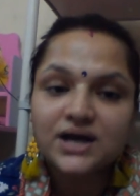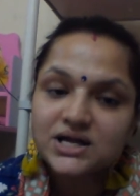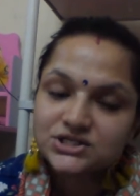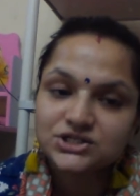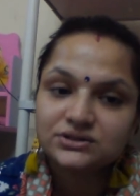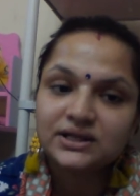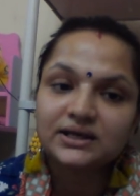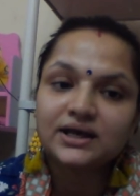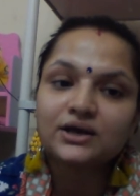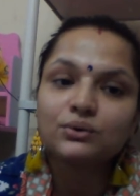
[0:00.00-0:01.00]
touched. They
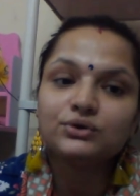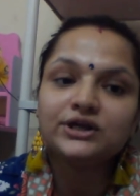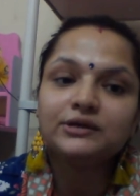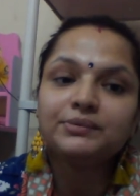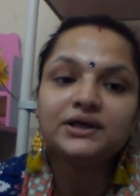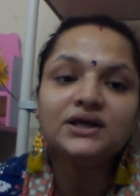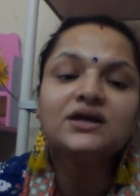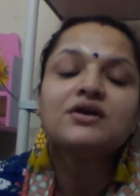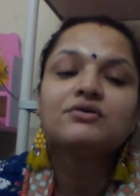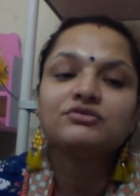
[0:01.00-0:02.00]
can only be
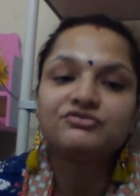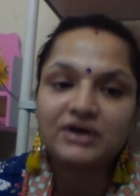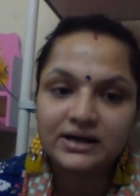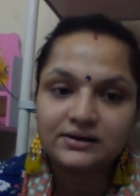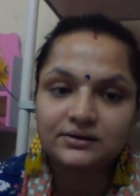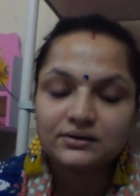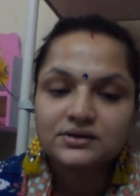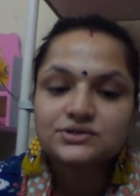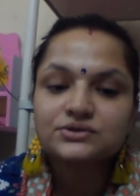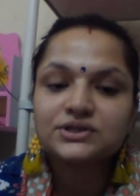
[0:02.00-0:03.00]
felt.
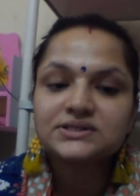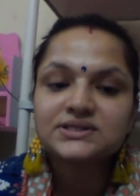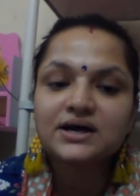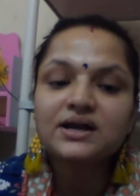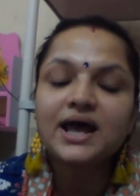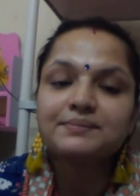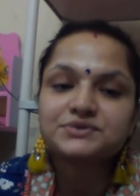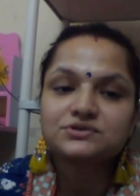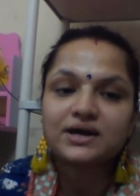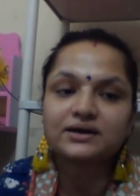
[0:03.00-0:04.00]
So these are
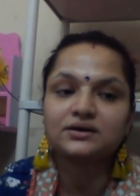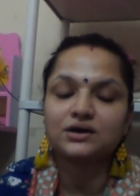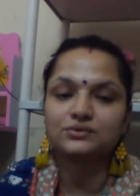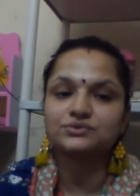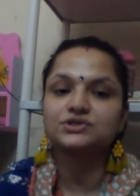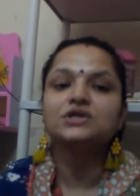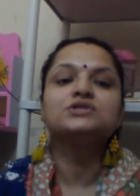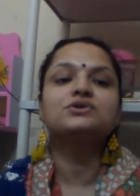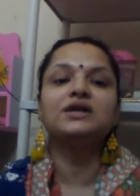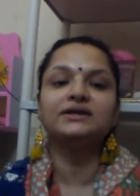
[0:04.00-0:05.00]
abstract nouns.
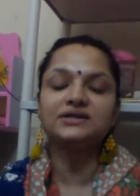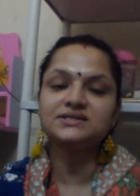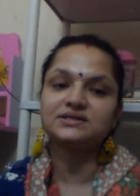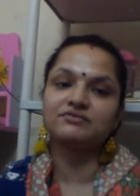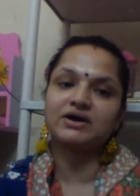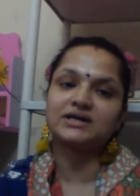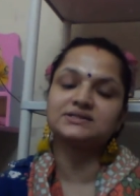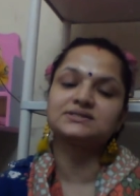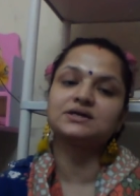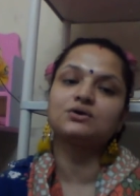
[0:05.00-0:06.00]
So let us
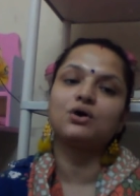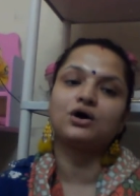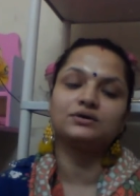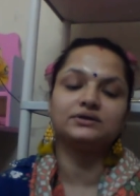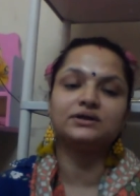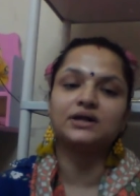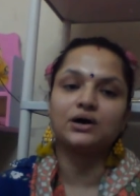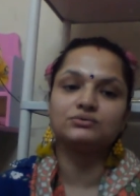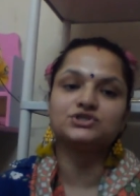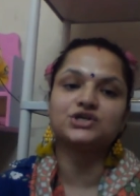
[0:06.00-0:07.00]
revise the
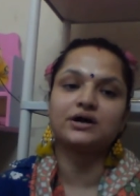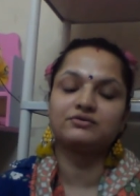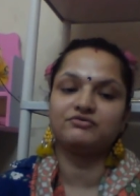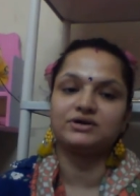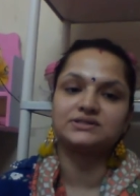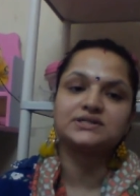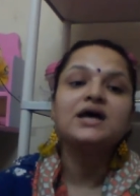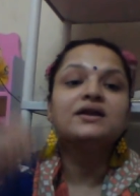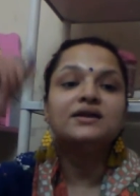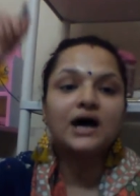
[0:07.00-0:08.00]
noun chart once.
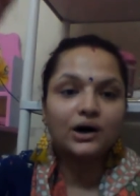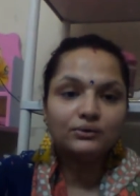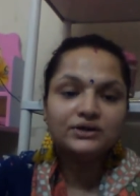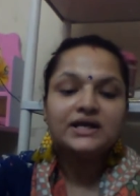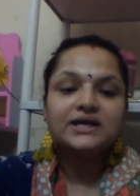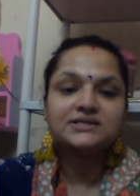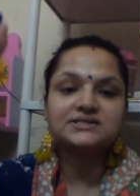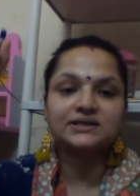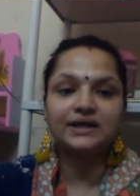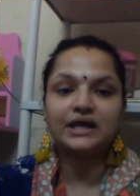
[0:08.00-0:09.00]
Noun is
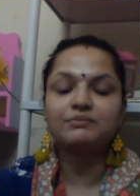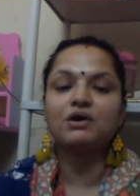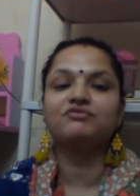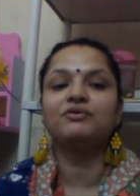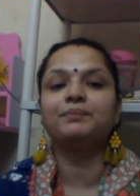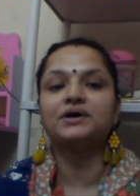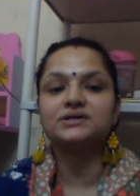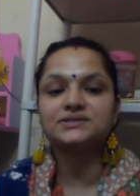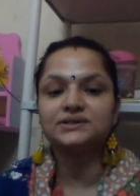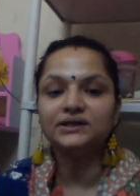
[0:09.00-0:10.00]
the name of a
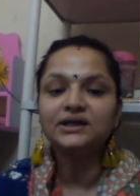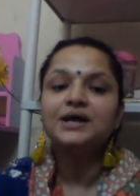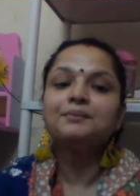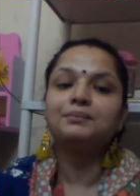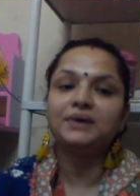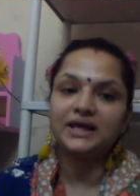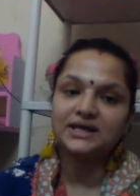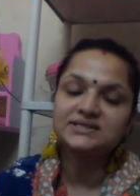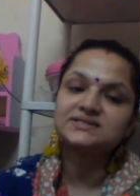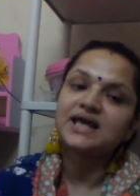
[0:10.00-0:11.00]
person,
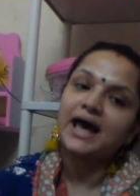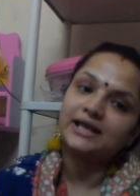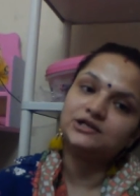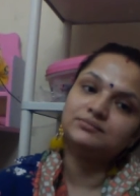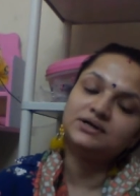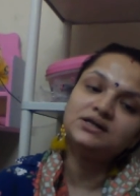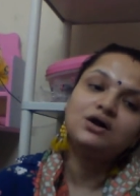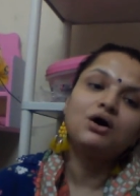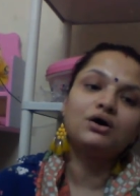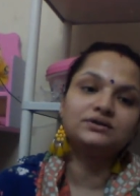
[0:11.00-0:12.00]
place, animal
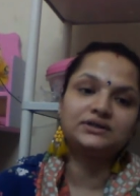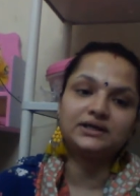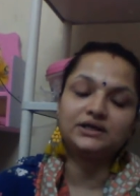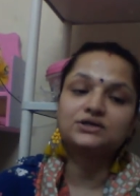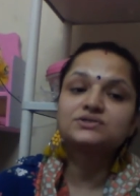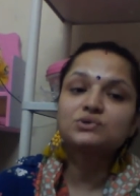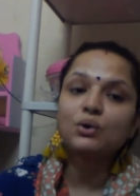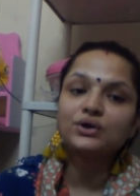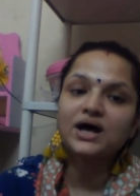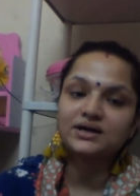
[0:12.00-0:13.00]
or thing.
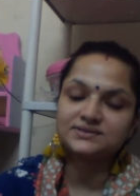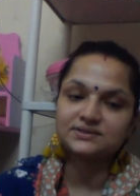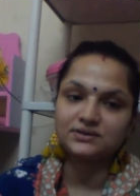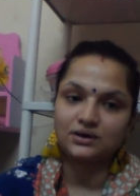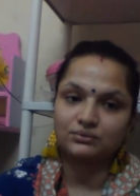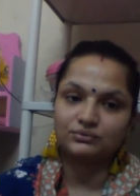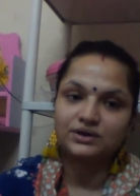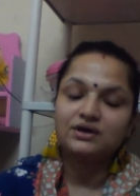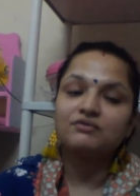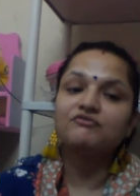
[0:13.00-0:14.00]
Sona is a noun.
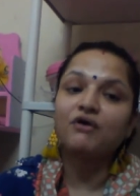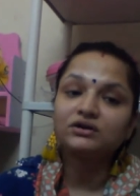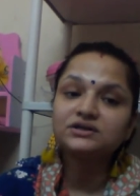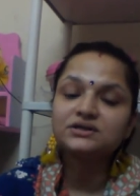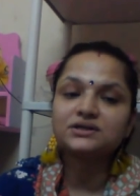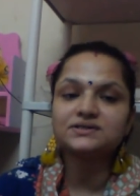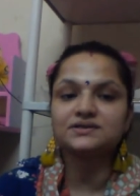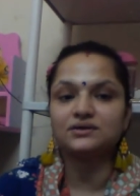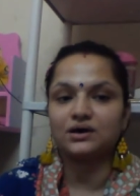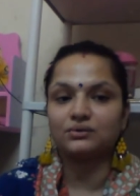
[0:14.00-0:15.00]
Water is
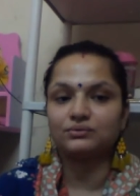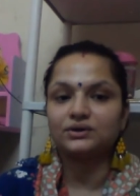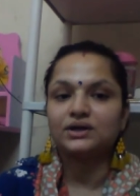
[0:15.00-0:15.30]
a noun.